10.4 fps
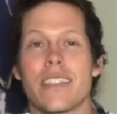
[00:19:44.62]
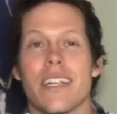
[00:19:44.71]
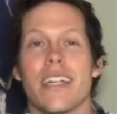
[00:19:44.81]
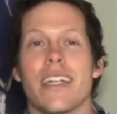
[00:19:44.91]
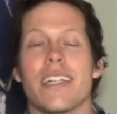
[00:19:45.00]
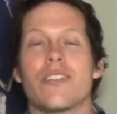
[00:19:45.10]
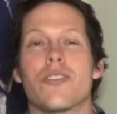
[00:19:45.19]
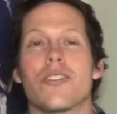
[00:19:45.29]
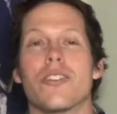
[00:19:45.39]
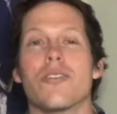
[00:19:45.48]

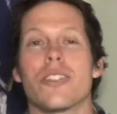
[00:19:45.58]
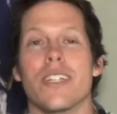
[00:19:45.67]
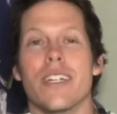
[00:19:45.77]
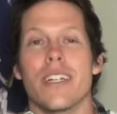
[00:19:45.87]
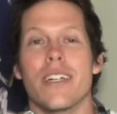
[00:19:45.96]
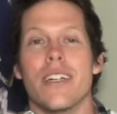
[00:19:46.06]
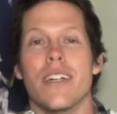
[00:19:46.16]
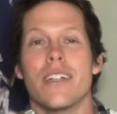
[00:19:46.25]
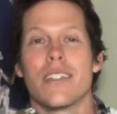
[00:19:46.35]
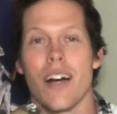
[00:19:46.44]
introducing
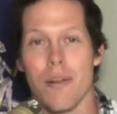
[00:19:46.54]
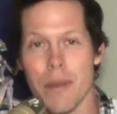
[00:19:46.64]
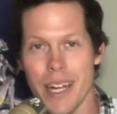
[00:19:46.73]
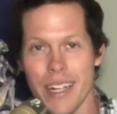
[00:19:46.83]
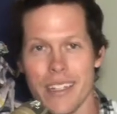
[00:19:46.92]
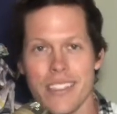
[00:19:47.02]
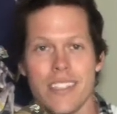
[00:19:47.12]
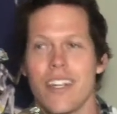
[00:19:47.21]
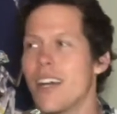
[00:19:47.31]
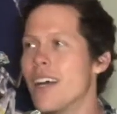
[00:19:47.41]
Tom Hanks.
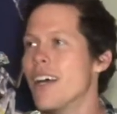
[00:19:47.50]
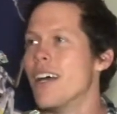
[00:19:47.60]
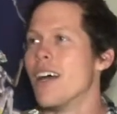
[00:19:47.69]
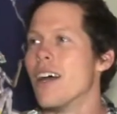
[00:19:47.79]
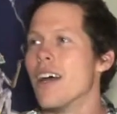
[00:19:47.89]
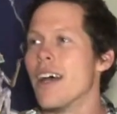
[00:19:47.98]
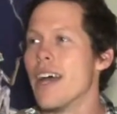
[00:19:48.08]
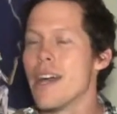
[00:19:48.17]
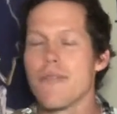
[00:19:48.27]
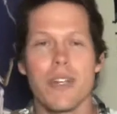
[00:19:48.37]

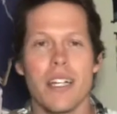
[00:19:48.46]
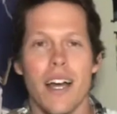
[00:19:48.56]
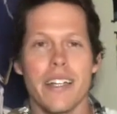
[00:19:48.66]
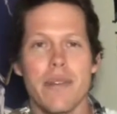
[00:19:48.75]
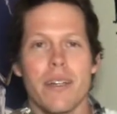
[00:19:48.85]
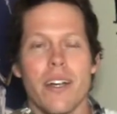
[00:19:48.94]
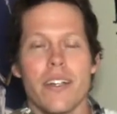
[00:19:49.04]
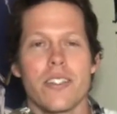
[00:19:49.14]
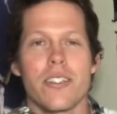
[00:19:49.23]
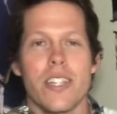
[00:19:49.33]
Every goddamn character
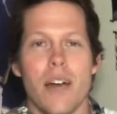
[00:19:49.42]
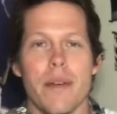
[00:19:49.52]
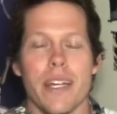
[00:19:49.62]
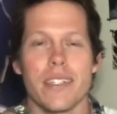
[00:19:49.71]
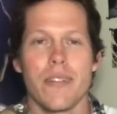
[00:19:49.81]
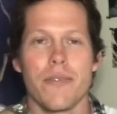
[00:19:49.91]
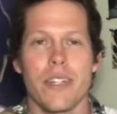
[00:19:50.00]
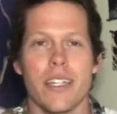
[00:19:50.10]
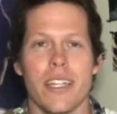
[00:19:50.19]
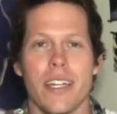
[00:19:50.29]
is Tom Hanks, except for the
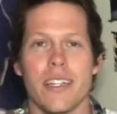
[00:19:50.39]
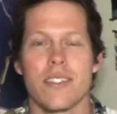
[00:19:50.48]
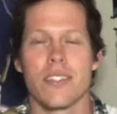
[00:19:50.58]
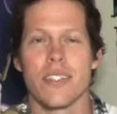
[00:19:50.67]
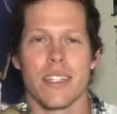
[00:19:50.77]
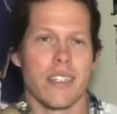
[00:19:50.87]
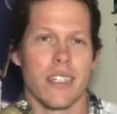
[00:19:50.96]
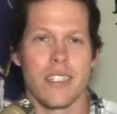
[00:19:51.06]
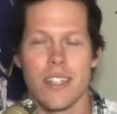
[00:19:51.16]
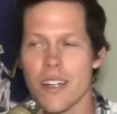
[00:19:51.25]
kids, is like the
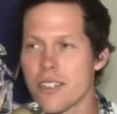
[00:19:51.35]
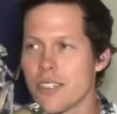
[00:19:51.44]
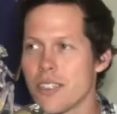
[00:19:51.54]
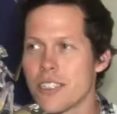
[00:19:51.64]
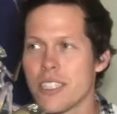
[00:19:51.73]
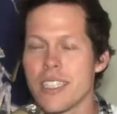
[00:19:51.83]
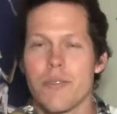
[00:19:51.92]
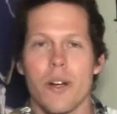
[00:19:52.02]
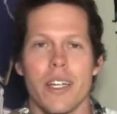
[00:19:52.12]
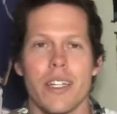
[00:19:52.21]
conductor.
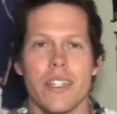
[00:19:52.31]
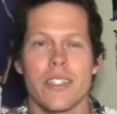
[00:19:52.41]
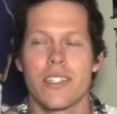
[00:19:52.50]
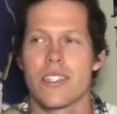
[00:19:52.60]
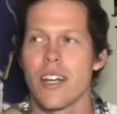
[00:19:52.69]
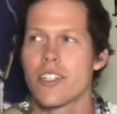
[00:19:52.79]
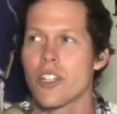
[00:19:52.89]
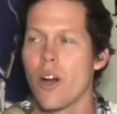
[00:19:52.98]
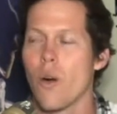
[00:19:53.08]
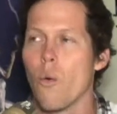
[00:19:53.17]
It's such
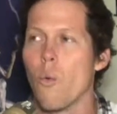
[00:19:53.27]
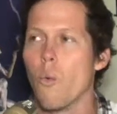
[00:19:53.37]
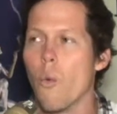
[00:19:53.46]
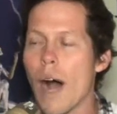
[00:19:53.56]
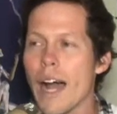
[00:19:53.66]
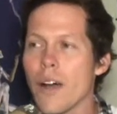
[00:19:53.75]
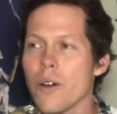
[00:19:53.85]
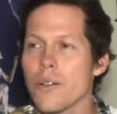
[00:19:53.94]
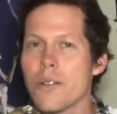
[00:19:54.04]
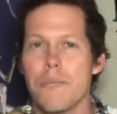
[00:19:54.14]
a
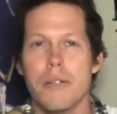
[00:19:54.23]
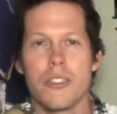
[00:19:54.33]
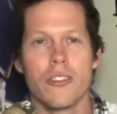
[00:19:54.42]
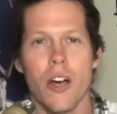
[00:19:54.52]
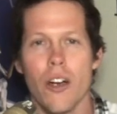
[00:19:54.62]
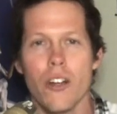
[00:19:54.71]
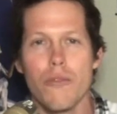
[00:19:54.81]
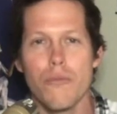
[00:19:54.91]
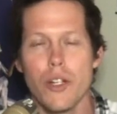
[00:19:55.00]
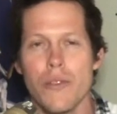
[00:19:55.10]
wild, bizarre
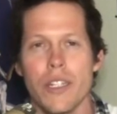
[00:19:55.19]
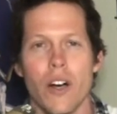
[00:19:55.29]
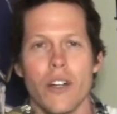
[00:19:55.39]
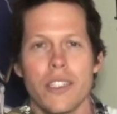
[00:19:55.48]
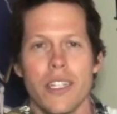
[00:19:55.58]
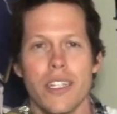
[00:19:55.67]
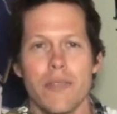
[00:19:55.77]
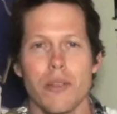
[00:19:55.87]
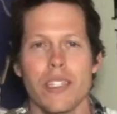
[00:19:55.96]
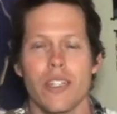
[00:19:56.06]
movie, all taking
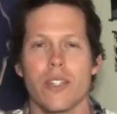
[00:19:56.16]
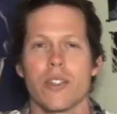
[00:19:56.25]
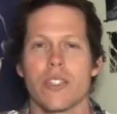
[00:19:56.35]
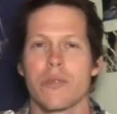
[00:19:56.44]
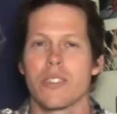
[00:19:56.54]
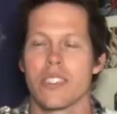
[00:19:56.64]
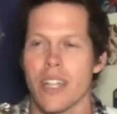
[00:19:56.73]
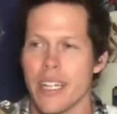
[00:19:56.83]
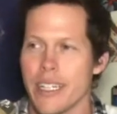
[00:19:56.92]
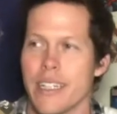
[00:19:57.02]
place on Christmas
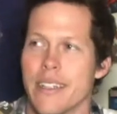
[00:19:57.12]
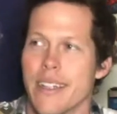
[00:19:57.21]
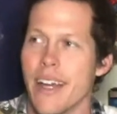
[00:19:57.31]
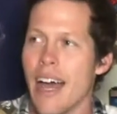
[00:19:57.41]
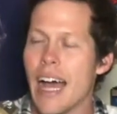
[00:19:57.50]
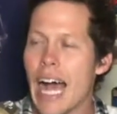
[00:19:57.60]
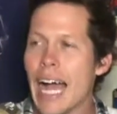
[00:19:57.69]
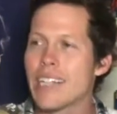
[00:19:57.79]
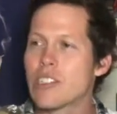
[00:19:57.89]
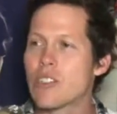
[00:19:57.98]
night, and I
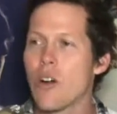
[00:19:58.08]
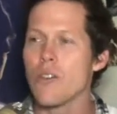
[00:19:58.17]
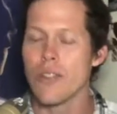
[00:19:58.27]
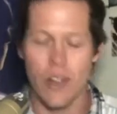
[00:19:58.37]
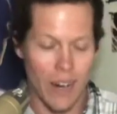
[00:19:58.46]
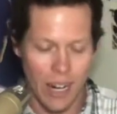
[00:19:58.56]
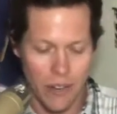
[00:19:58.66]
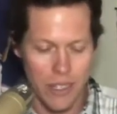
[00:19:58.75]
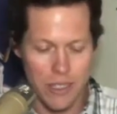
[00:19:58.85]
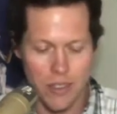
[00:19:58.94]
don't know how they
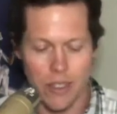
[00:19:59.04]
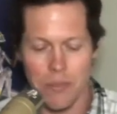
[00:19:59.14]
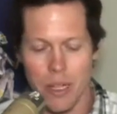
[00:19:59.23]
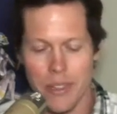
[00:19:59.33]
do it, but